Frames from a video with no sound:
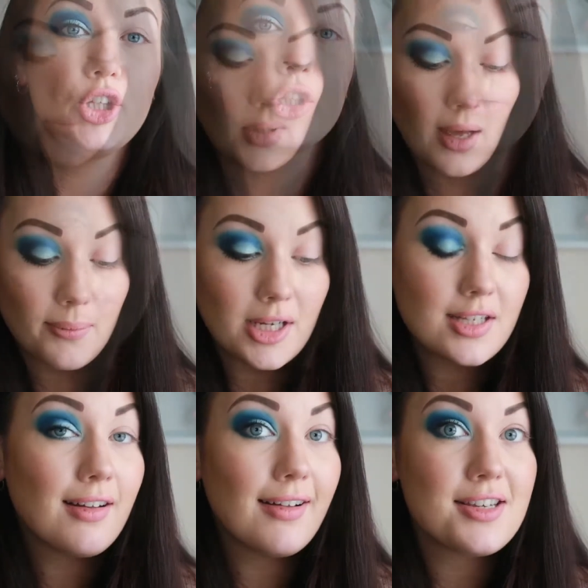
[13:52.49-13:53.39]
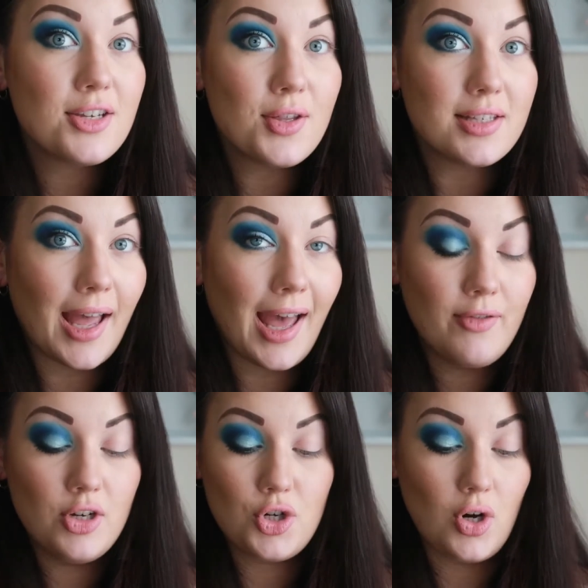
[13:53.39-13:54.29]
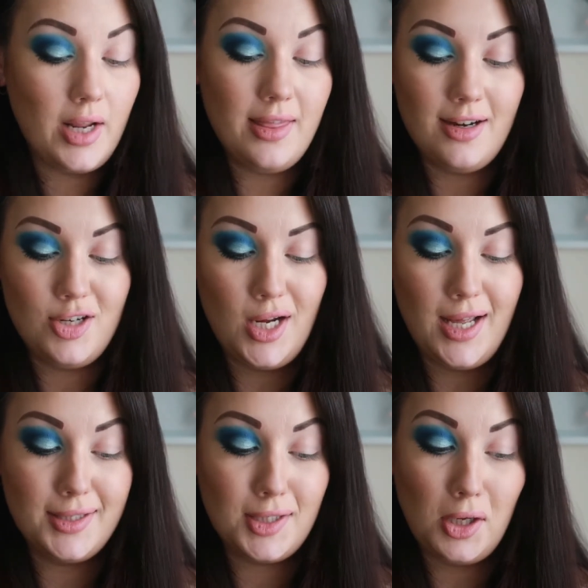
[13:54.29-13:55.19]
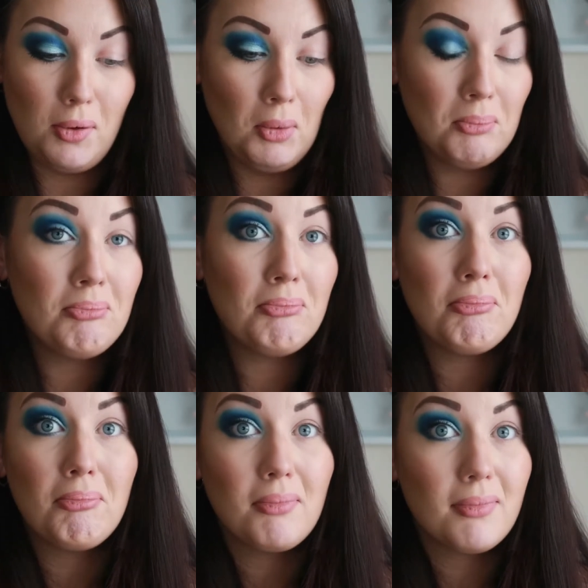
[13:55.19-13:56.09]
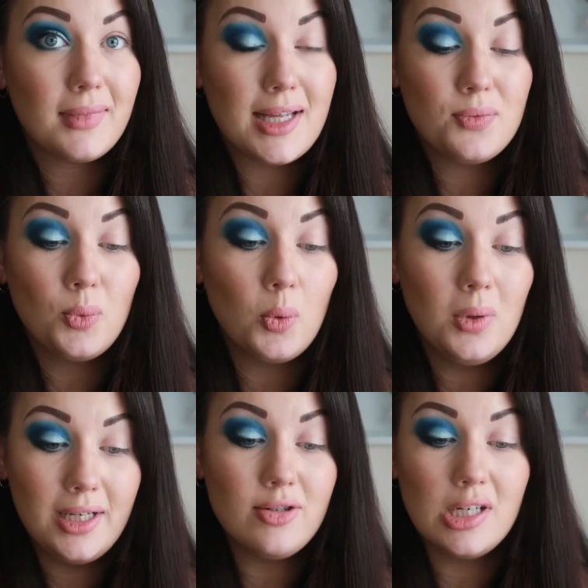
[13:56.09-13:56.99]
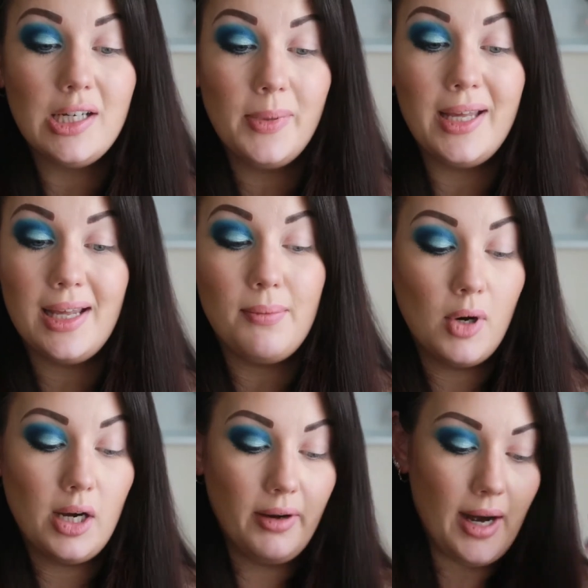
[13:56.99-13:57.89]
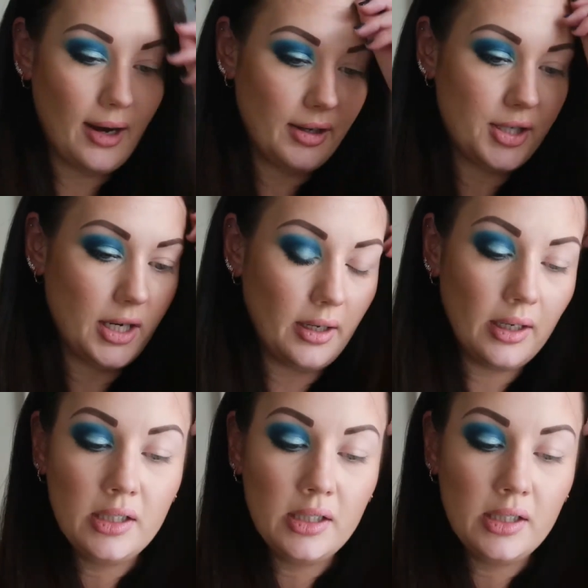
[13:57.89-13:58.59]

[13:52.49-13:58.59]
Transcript: So I'm excited to do this. I haven't tried this yet, so this will literally be my reaction.